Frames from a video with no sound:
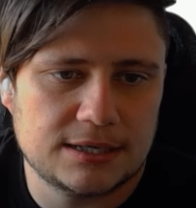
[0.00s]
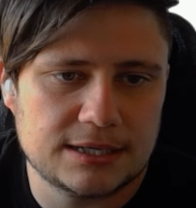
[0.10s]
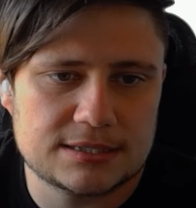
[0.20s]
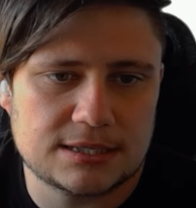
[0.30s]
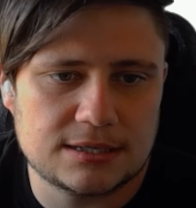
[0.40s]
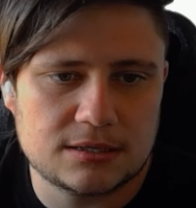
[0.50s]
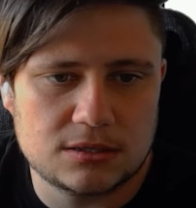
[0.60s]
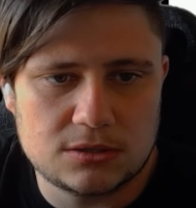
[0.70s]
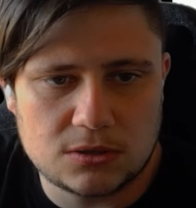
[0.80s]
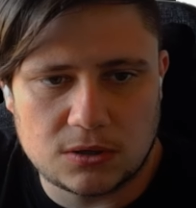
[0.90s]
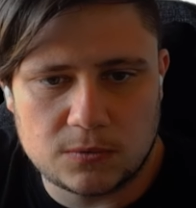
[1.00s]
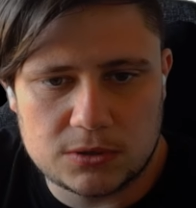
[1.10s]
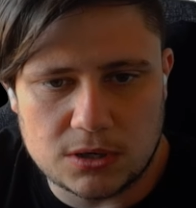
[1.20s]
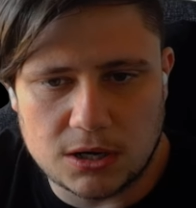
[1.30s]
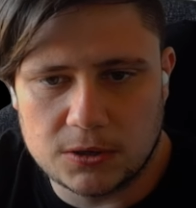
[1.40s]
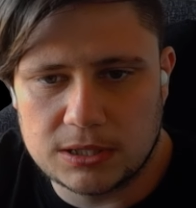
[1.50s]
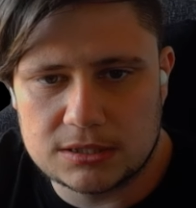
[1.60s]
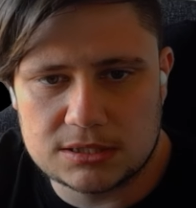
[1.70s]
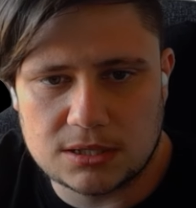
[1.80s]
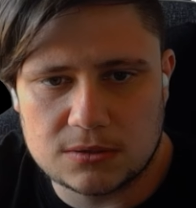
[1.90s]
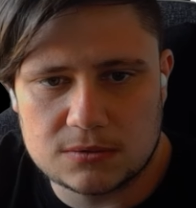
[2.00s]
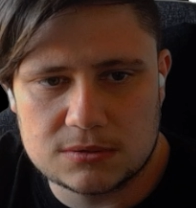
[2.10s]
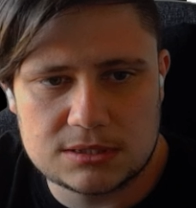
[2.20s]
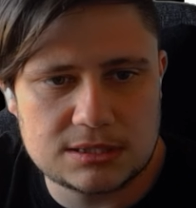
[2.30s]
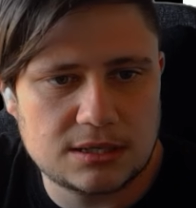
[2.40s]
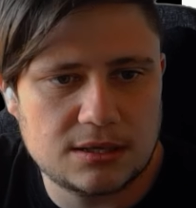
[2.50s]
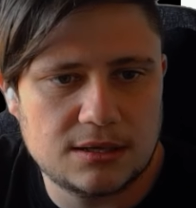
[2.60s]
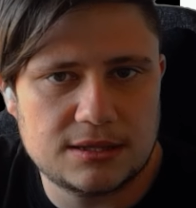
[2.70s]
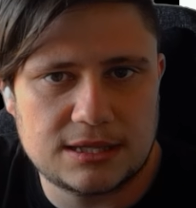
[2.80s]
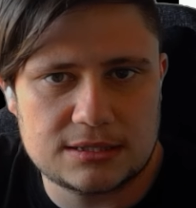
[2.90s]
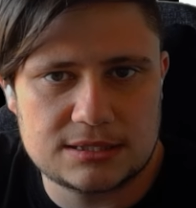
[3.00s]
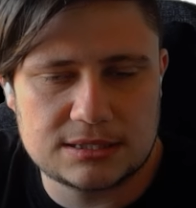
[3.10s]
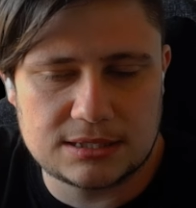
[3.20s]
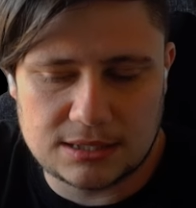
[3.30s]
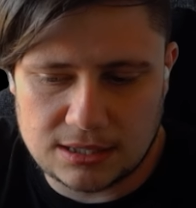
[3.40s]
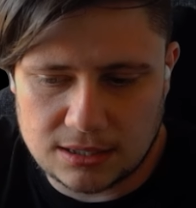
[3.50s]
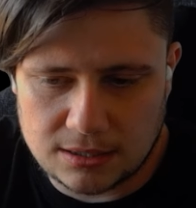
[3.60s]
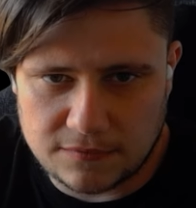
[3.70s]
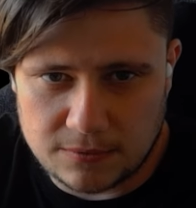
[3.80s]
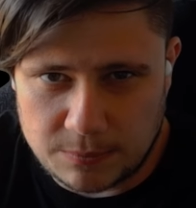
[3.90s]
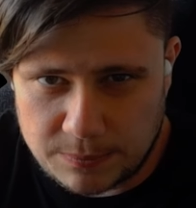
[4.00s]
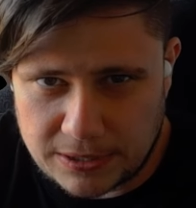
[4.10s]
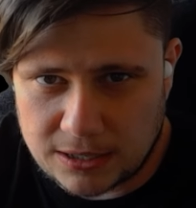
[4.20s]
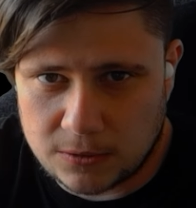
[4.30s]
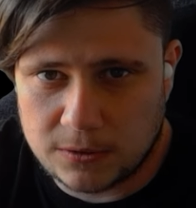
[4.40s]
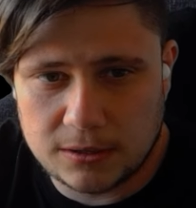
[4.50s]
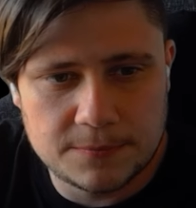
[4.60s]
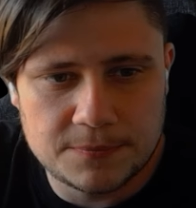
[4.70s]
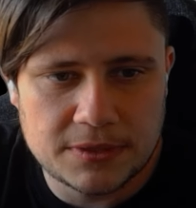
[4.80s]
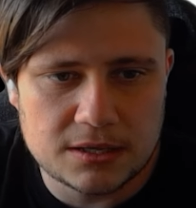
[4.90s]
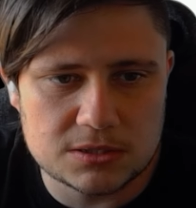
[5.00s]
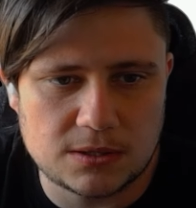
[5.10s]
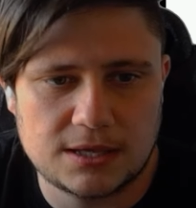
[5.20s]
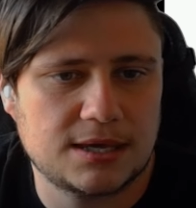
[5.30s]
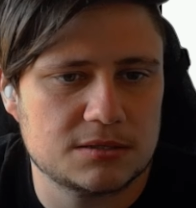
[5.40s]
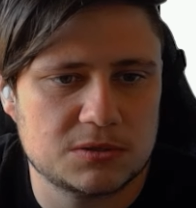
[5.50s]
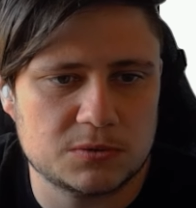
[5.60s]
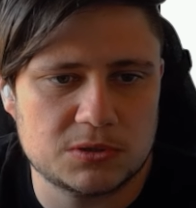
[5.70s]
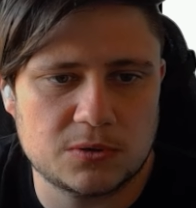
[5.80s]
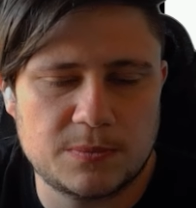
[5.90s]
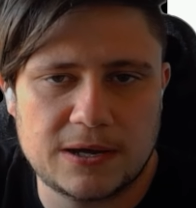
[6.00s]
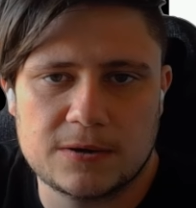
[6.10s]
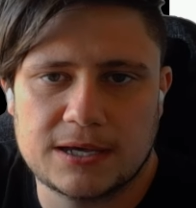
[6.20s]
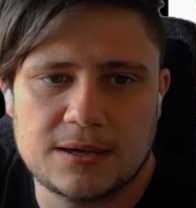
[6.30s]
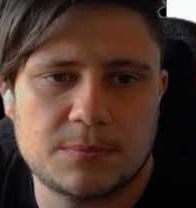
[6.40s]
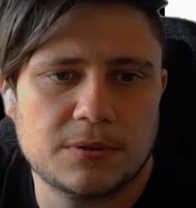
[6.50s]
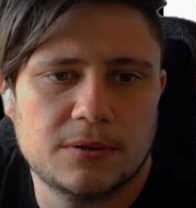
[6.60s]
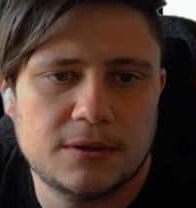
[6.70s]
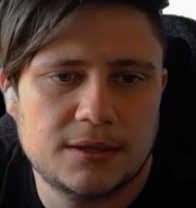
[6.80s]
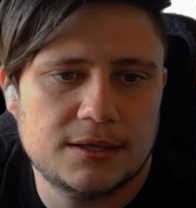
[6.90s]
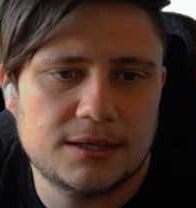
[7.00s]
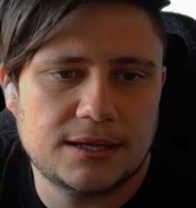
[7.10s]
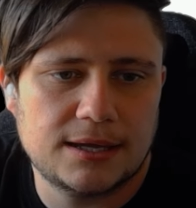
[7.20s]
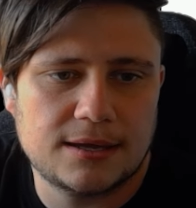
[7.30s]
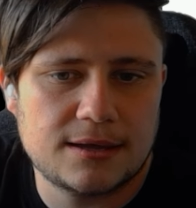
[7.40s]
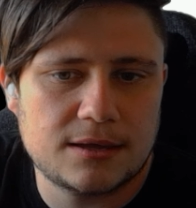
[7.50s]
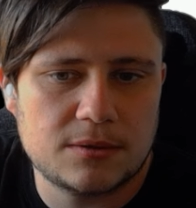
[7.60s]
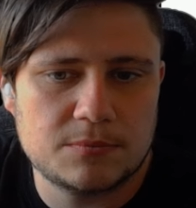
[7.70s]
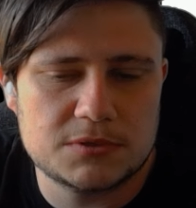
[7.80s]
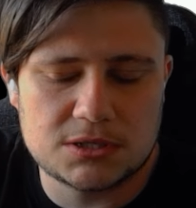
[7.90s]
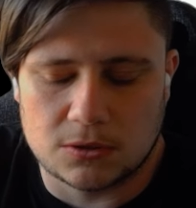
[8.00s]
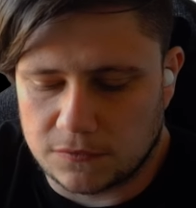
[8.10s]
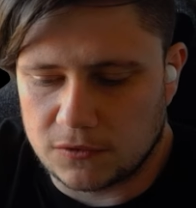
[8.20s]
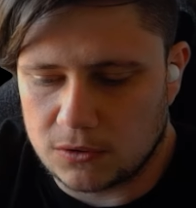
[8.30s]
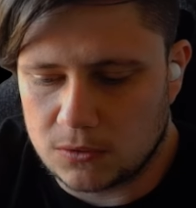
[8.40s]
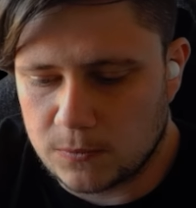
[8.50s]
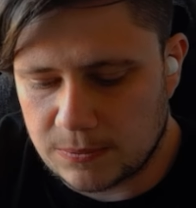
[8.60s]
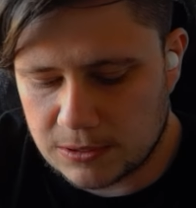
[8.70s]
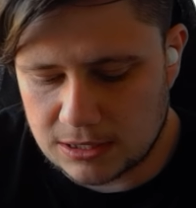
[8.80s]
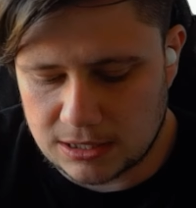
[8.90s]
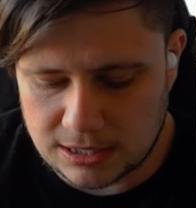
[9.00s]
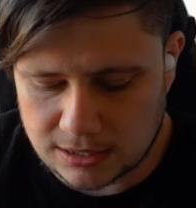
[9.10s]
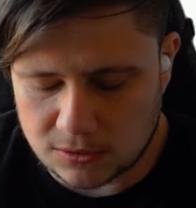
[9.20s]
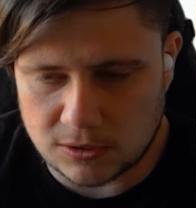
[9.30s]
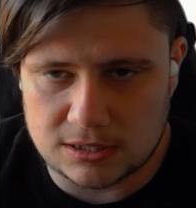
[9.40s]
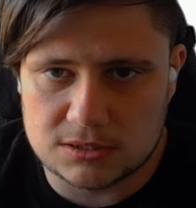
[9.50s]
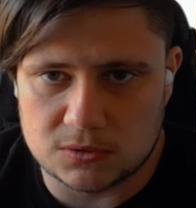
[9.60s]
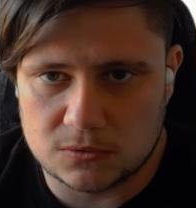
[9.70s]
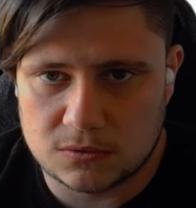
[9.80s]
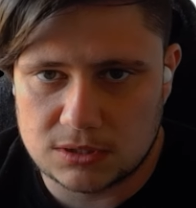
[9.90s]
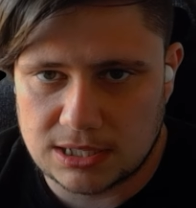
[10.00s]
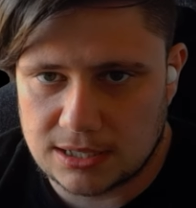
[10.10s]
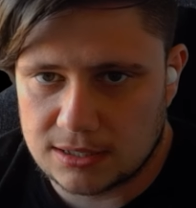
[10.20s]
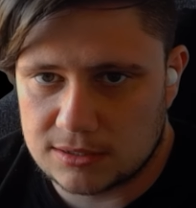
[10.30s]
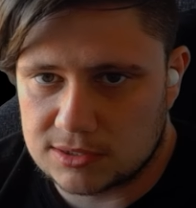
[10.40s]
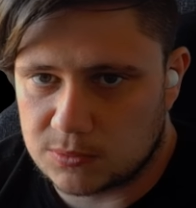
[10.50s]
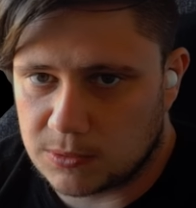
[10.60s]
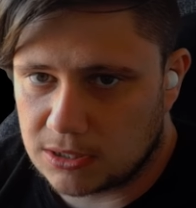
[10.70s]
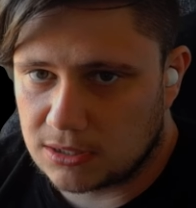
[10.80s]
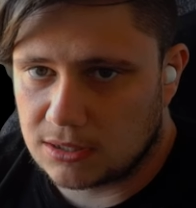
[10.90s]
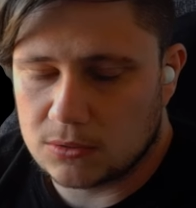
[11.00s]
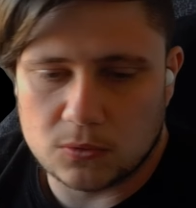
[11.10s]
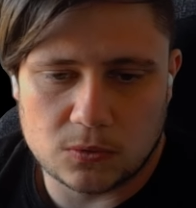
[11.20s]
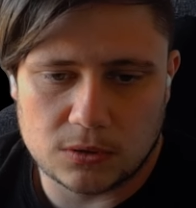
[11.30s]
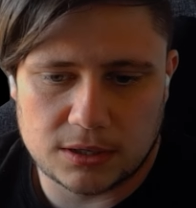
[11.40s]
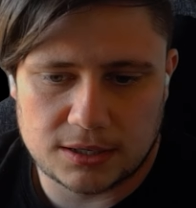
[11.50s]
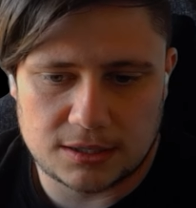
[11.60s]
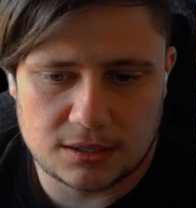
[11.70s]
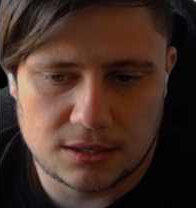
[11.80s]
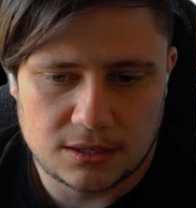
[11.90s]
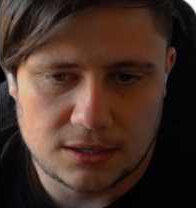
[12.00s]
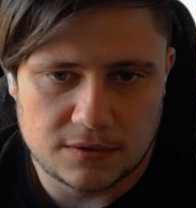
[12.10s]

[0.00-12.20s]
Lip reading: Next thing, you're going to want your honing stones. That's power. So that counts towards your own power cap. So if you're on a weapon like a greatsword, a spear, or a